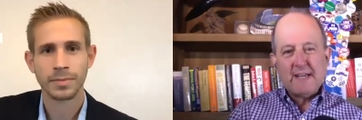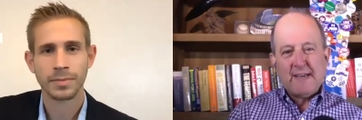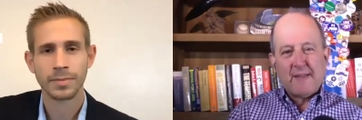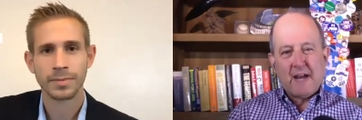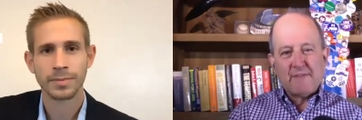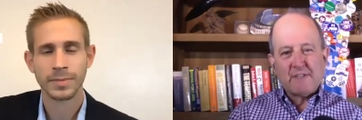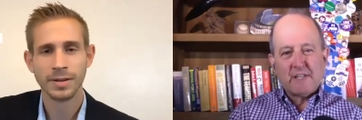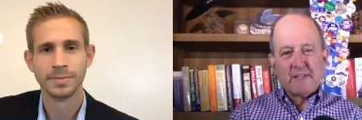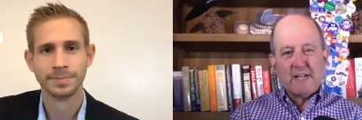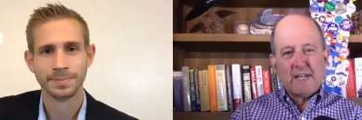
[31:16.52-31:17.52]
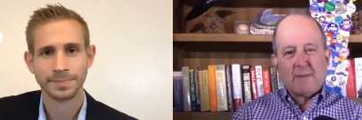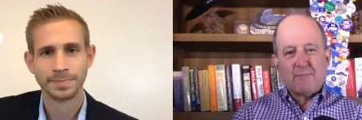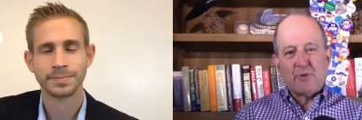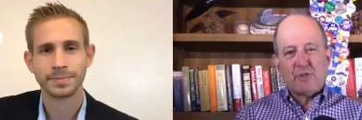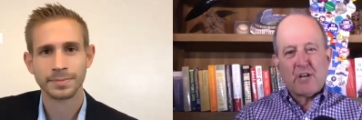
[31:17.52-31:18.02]
Speaker 1: and then obviously leading up
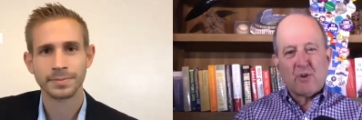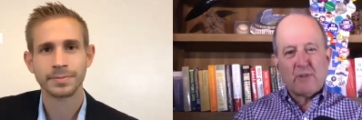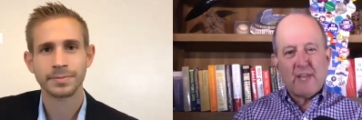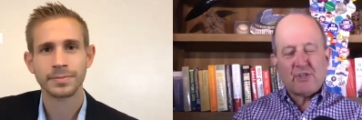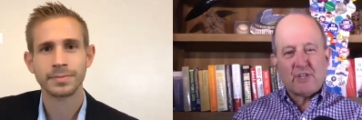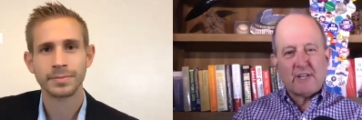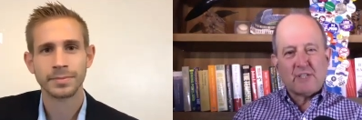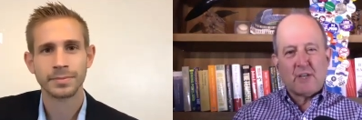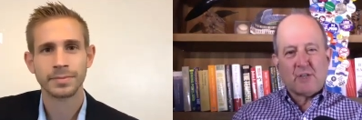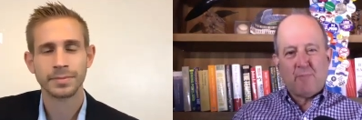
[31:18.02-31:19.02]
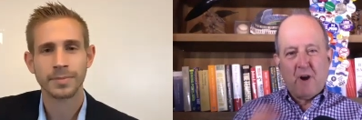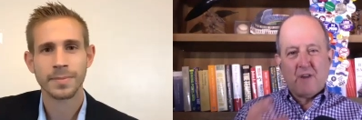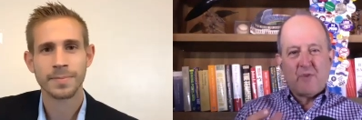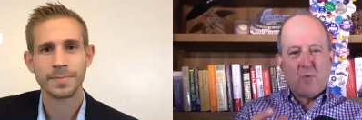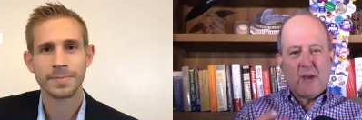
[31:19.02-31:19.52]
to a general election. It's, it's part
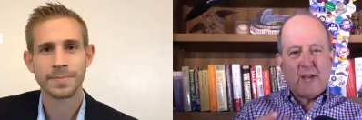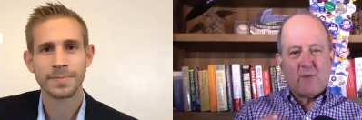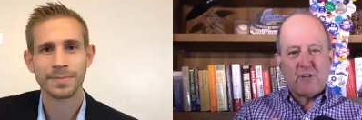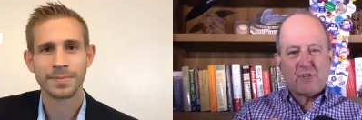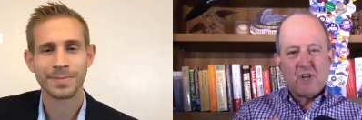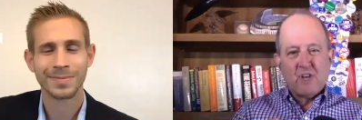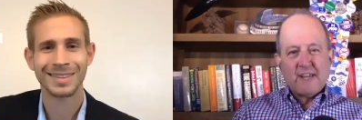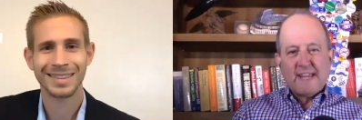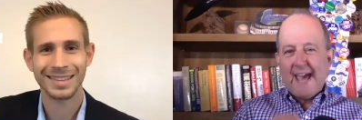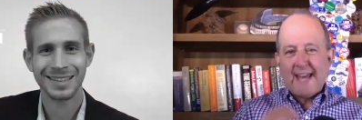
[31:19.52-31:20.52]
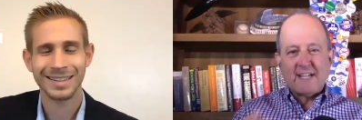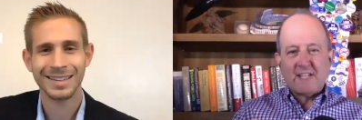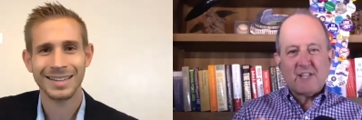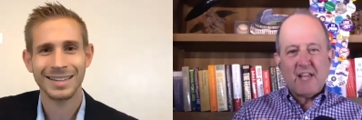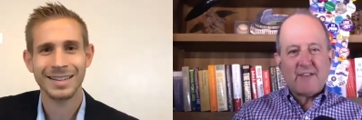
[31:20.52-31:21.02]
of the way in which
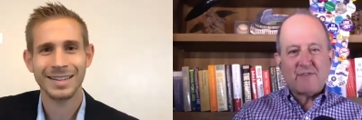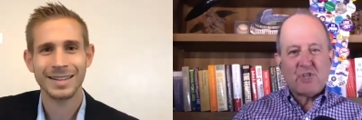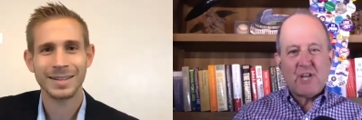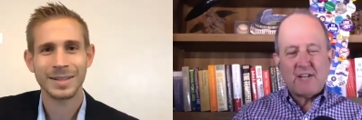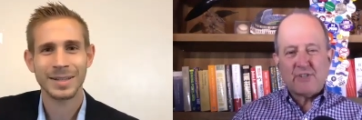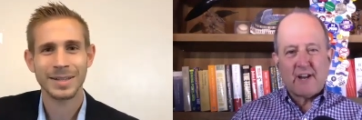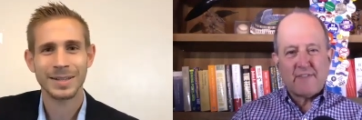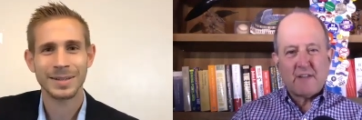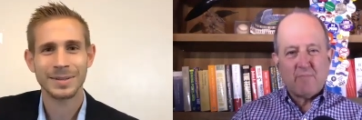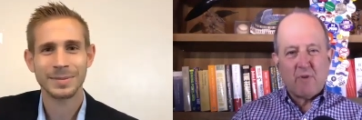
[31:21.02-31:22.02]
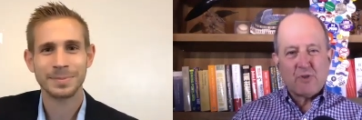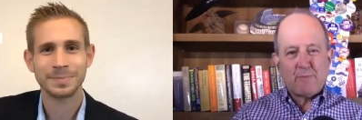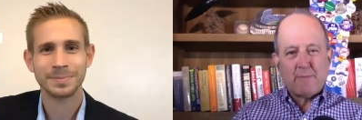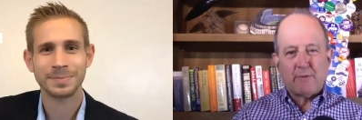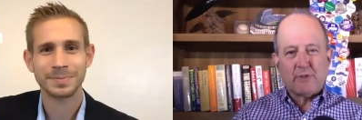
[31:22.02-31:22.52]
candidates' lives change that I think most
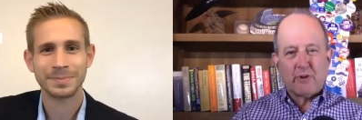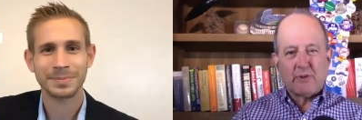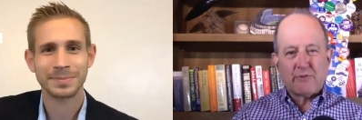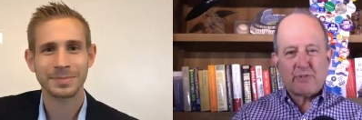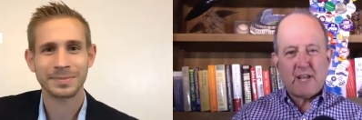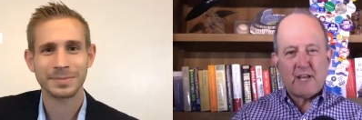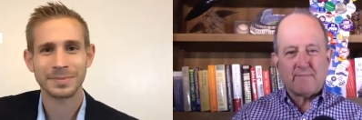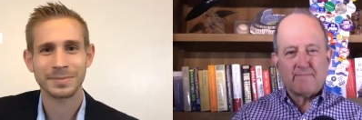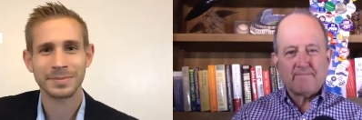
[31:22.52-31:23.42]
people don't understand.